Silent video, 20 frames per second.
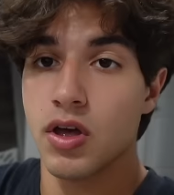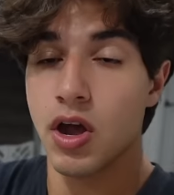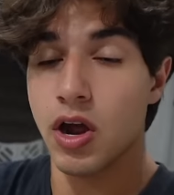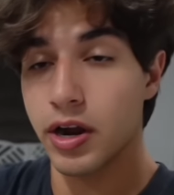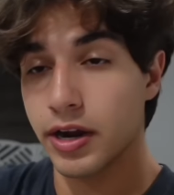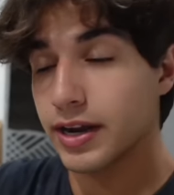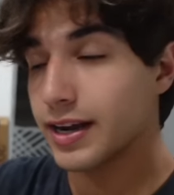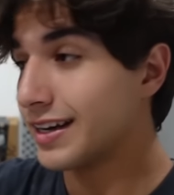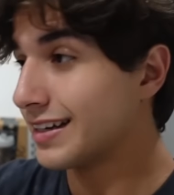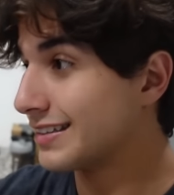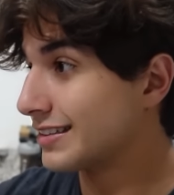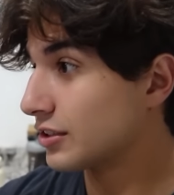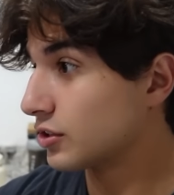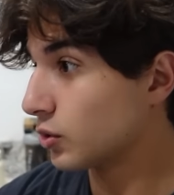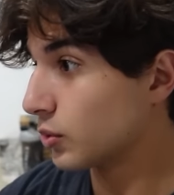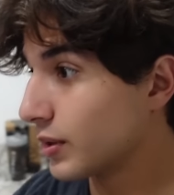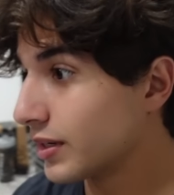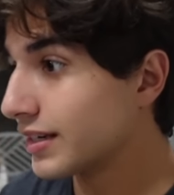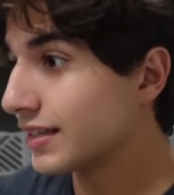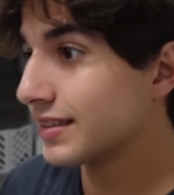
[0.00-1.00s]
All right, guys,
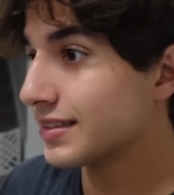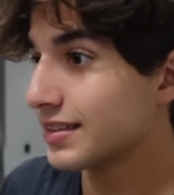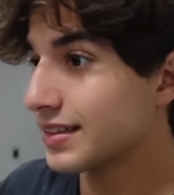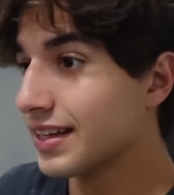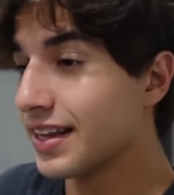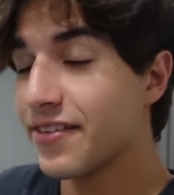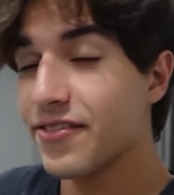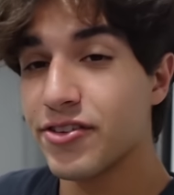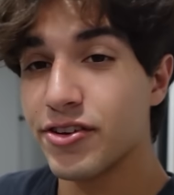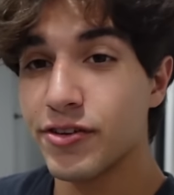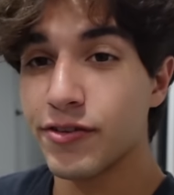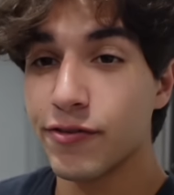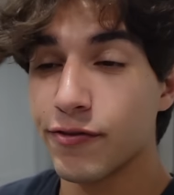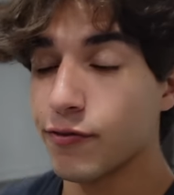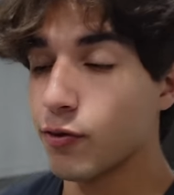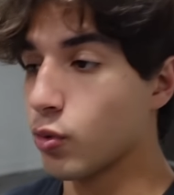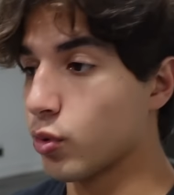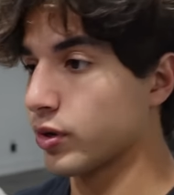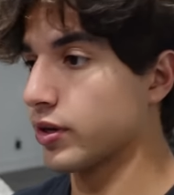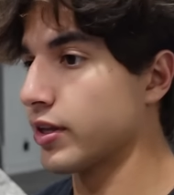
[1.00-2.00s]
so it is
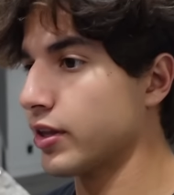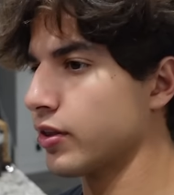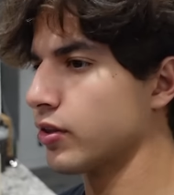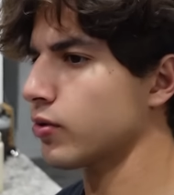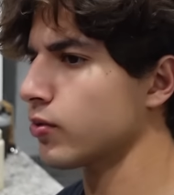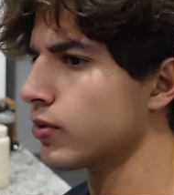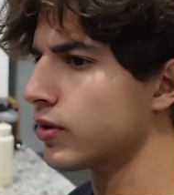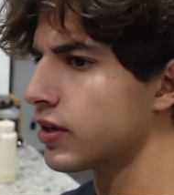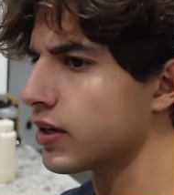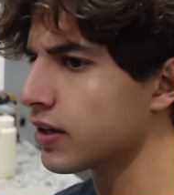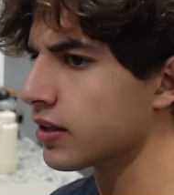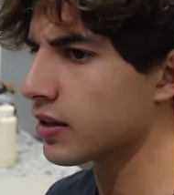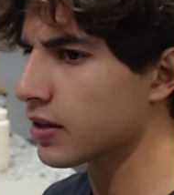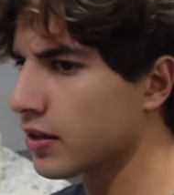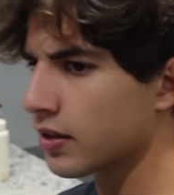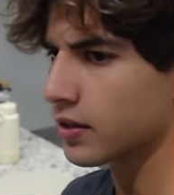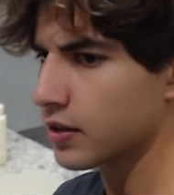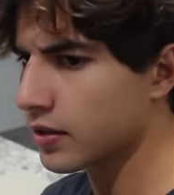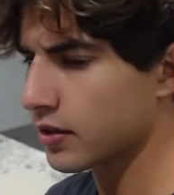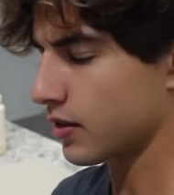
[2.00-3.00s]
11:43, I
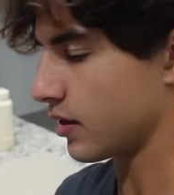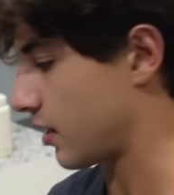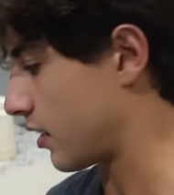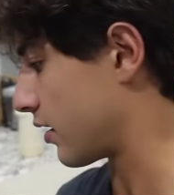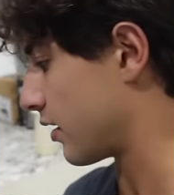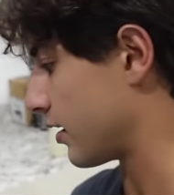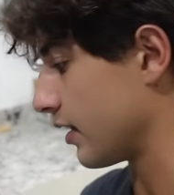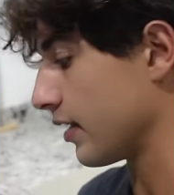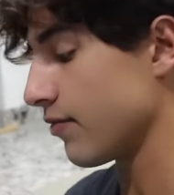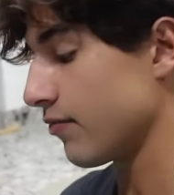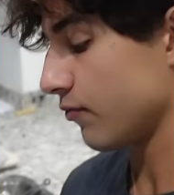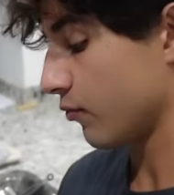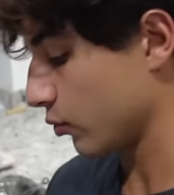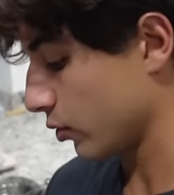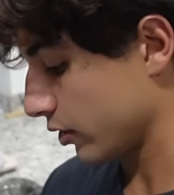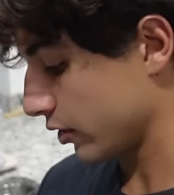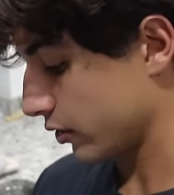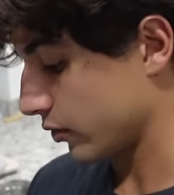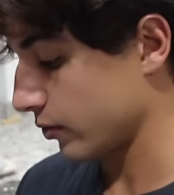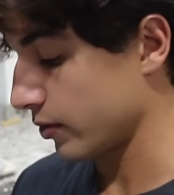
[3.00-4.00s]
think. Yeah,
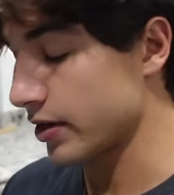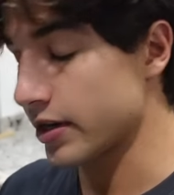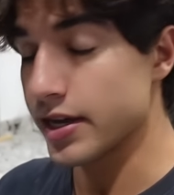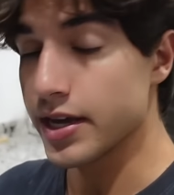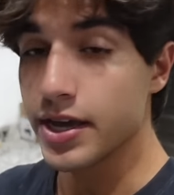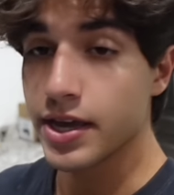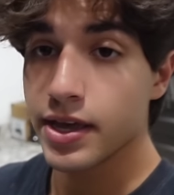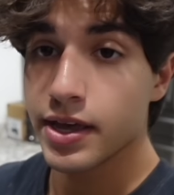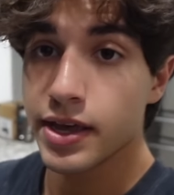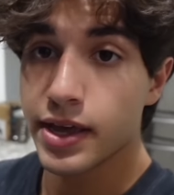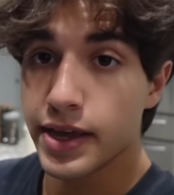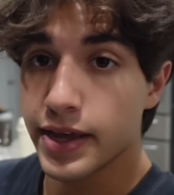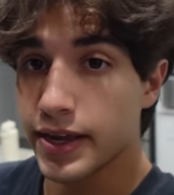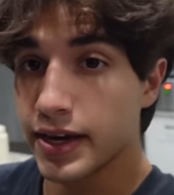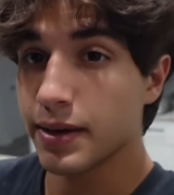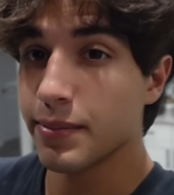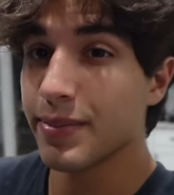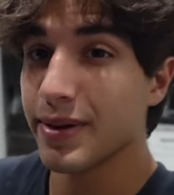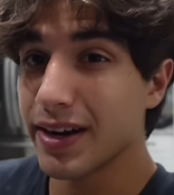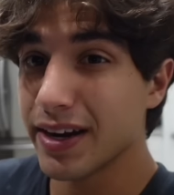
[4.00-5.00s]
11:43,
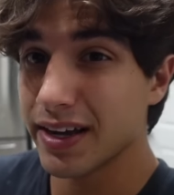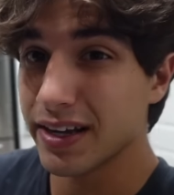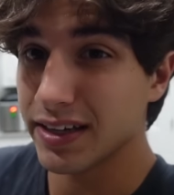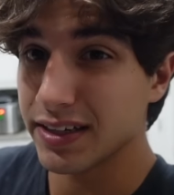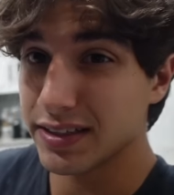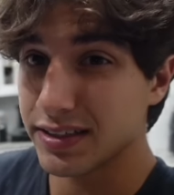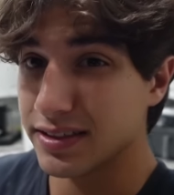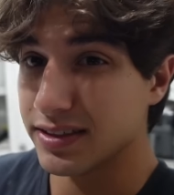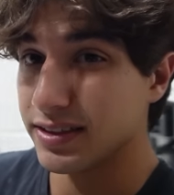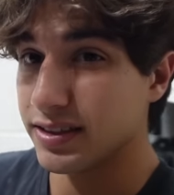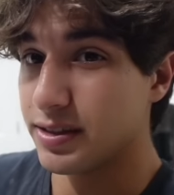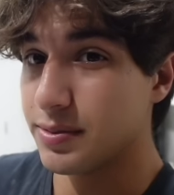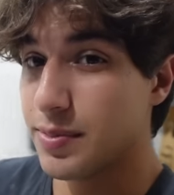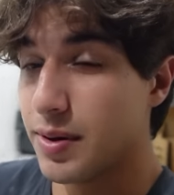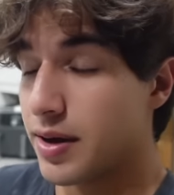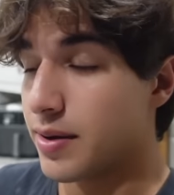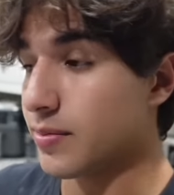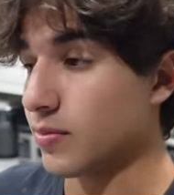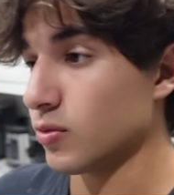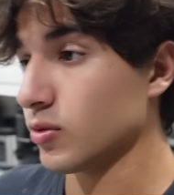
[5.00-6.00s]
and I'm about to head to
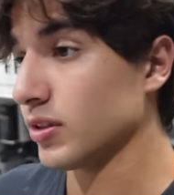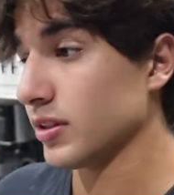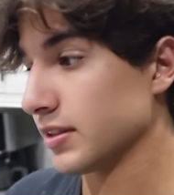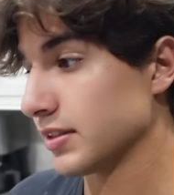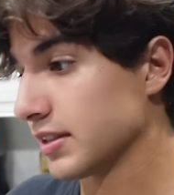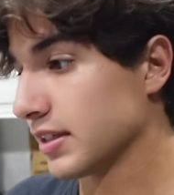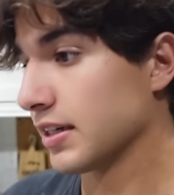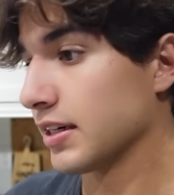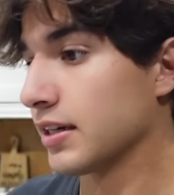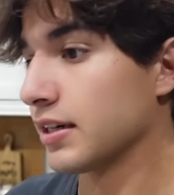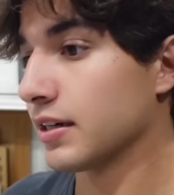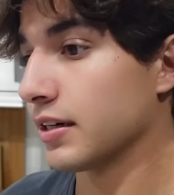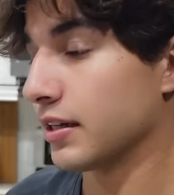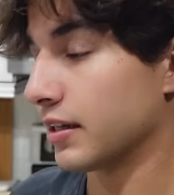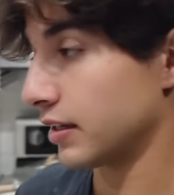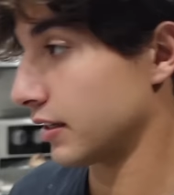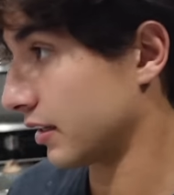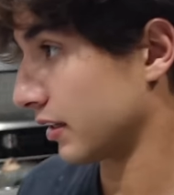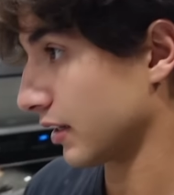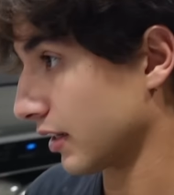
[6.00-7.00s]
sleep. I'm really tired,
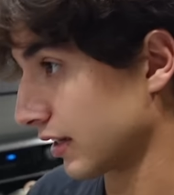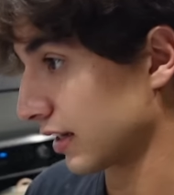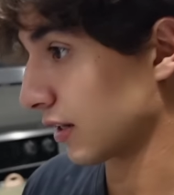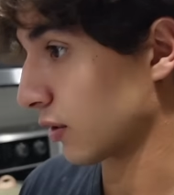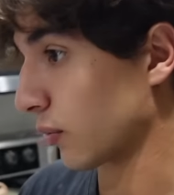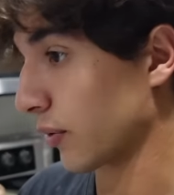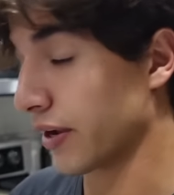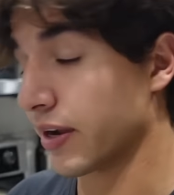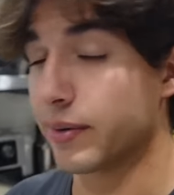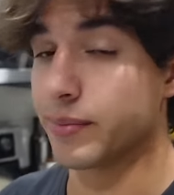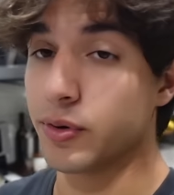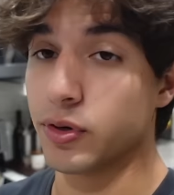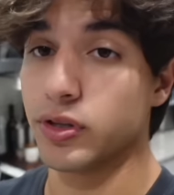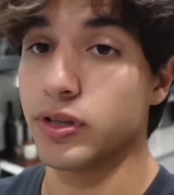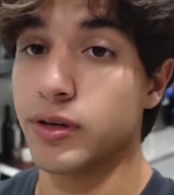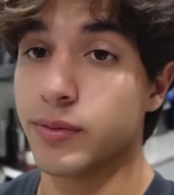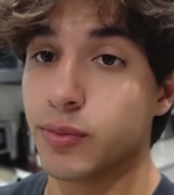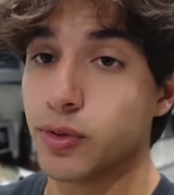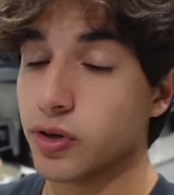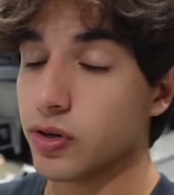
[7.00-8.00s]
and I gotta wake up
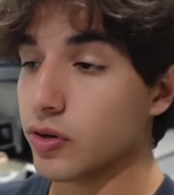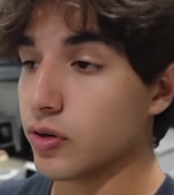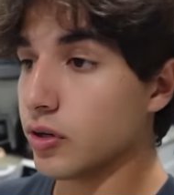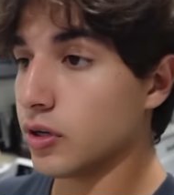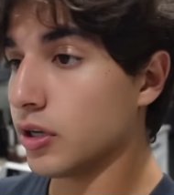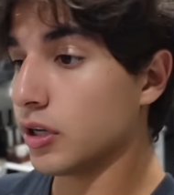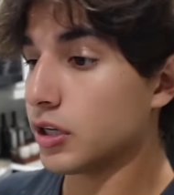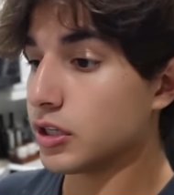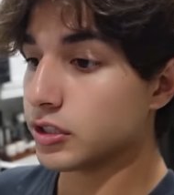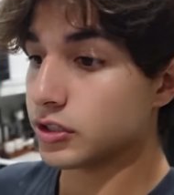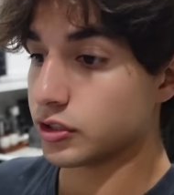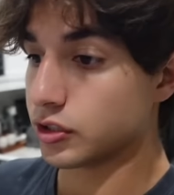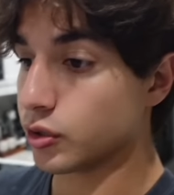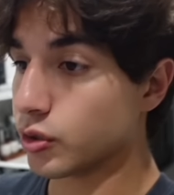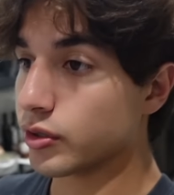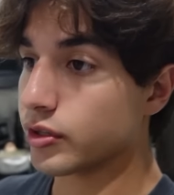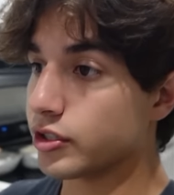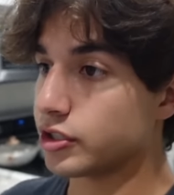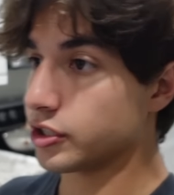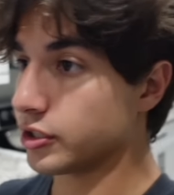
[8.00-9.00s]
early tomorrow to go
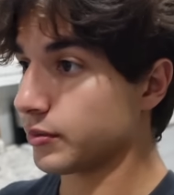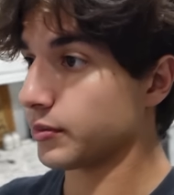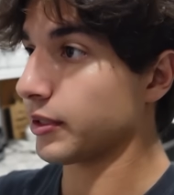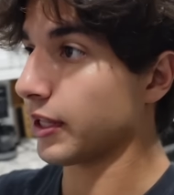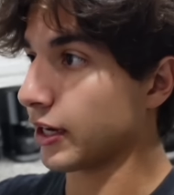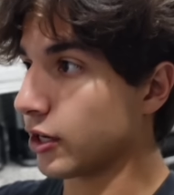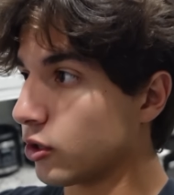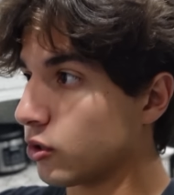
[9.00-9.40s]
to the gym like